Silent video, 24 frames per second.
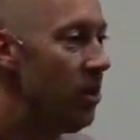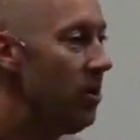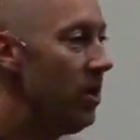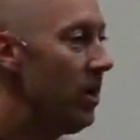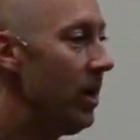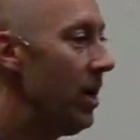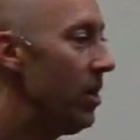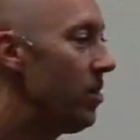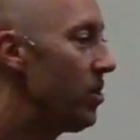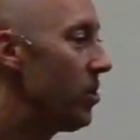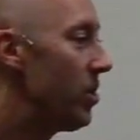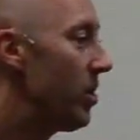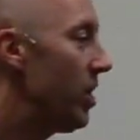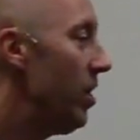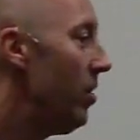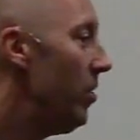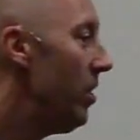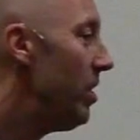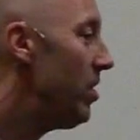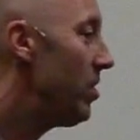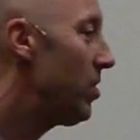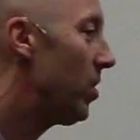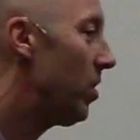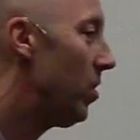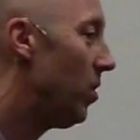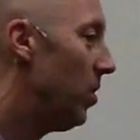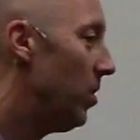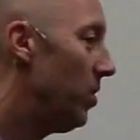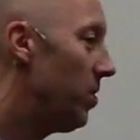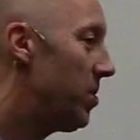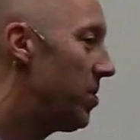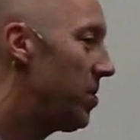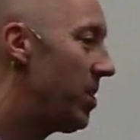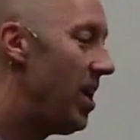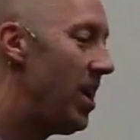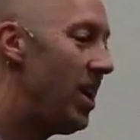our series called
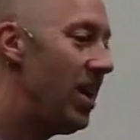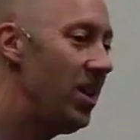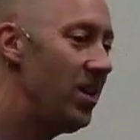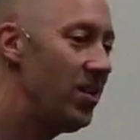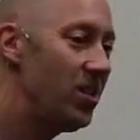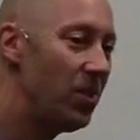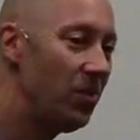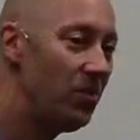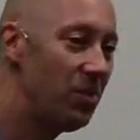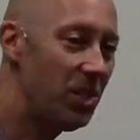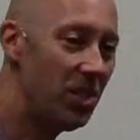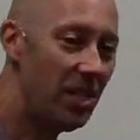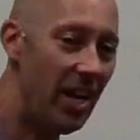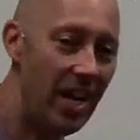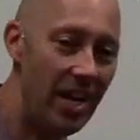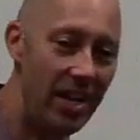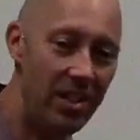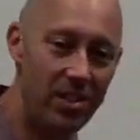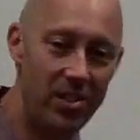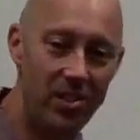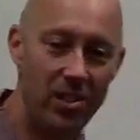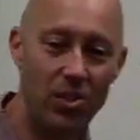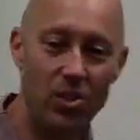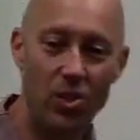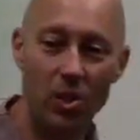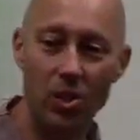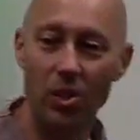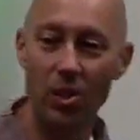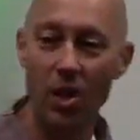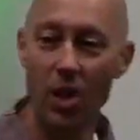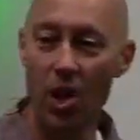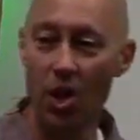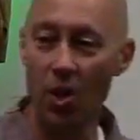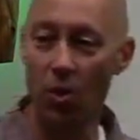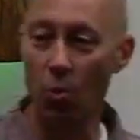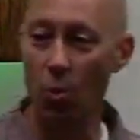Sayings of Saints. These are
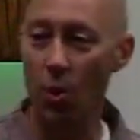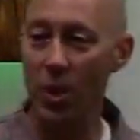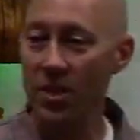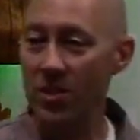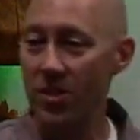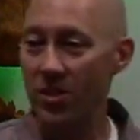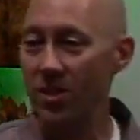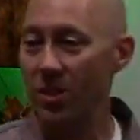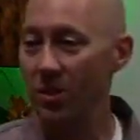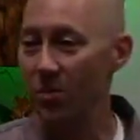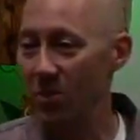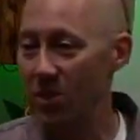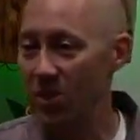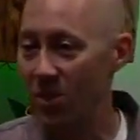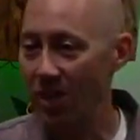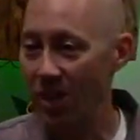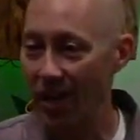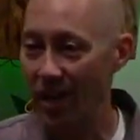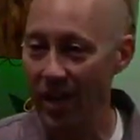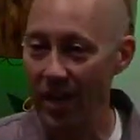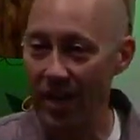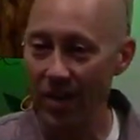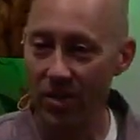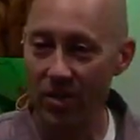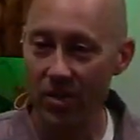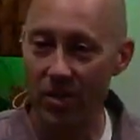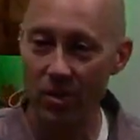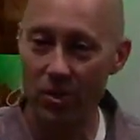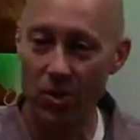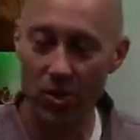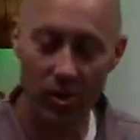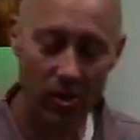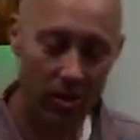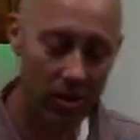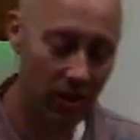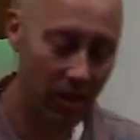wisdom sayings. They're
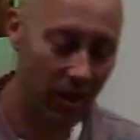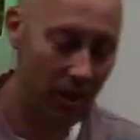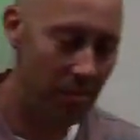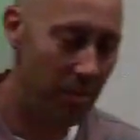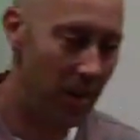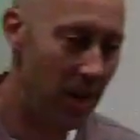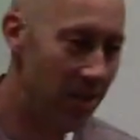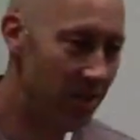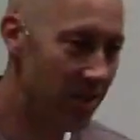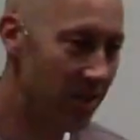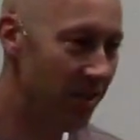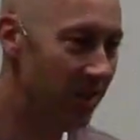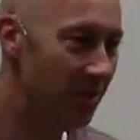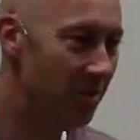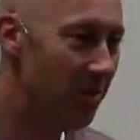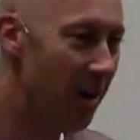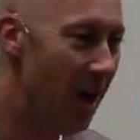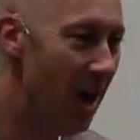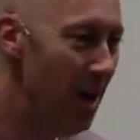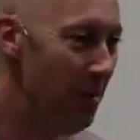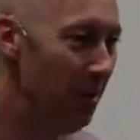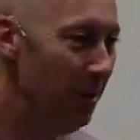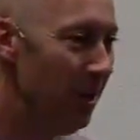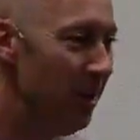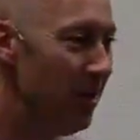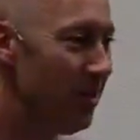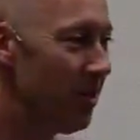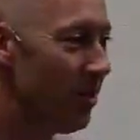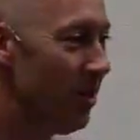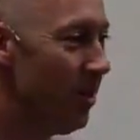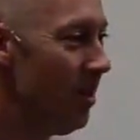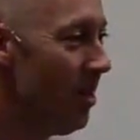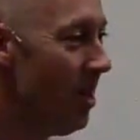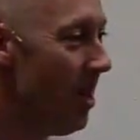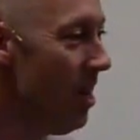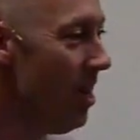certainly based on the Bible, as
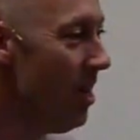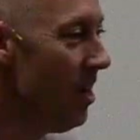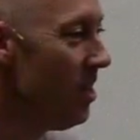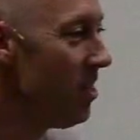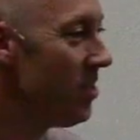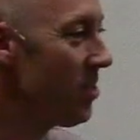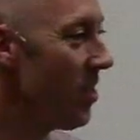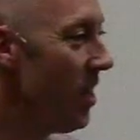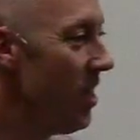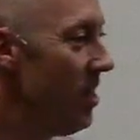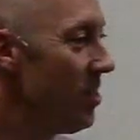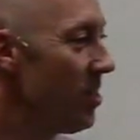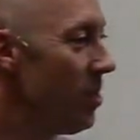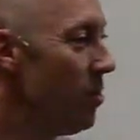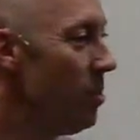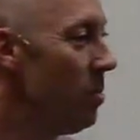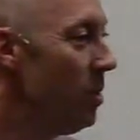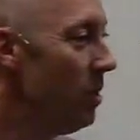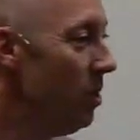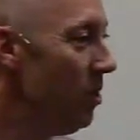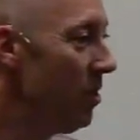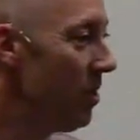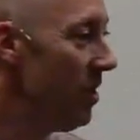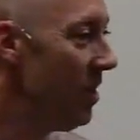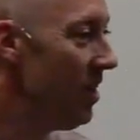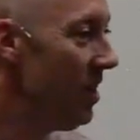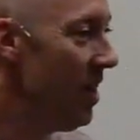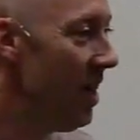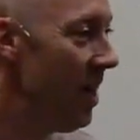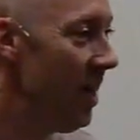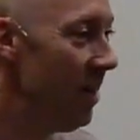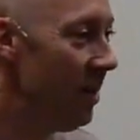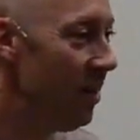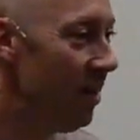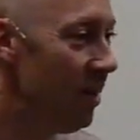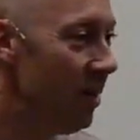our saints that we've been looking
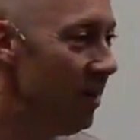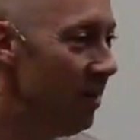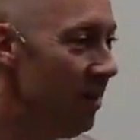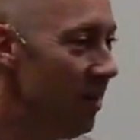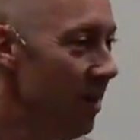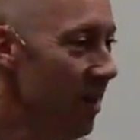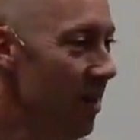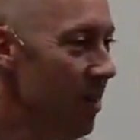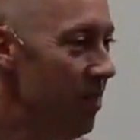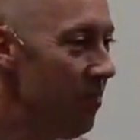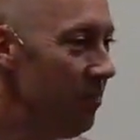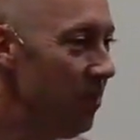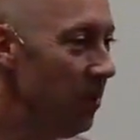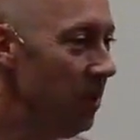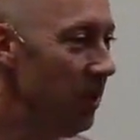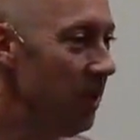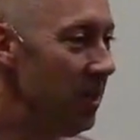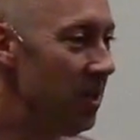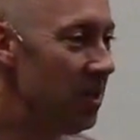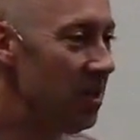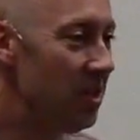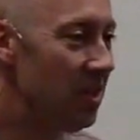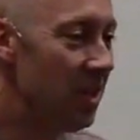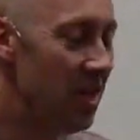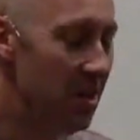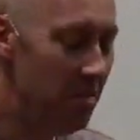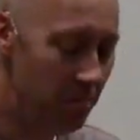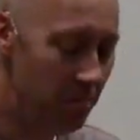at are fully steeped